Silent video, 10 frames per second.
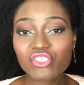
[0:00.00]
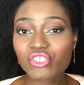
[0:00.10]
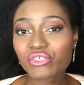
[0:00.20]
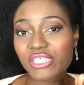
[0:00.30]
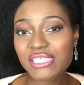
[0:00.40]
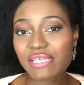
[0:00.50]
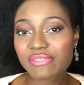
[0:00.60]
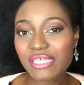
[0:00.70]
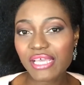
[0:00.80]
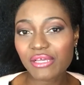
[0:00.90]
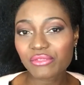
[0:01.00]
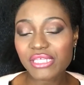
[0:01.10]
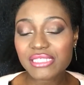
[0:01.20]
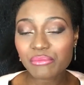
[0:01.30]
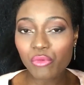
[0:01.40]
generating savings account
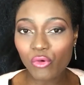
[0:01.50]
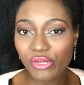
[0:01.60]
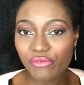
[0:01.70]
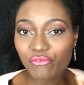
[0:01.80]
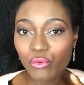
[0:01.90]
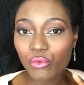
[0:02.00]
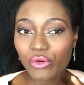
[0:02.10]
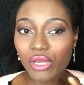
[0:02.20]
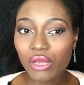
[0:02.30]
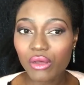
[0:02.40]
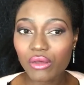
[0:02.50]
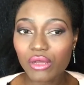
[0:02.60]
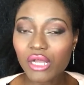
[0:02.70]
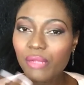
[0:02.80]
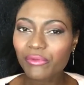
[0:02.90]
is important for
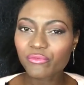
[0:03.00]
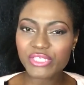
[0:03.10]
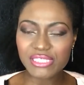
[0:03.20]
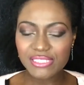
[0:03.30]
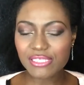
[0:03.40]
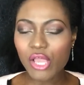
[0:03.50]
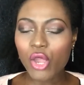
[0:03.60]
a couple of reasons.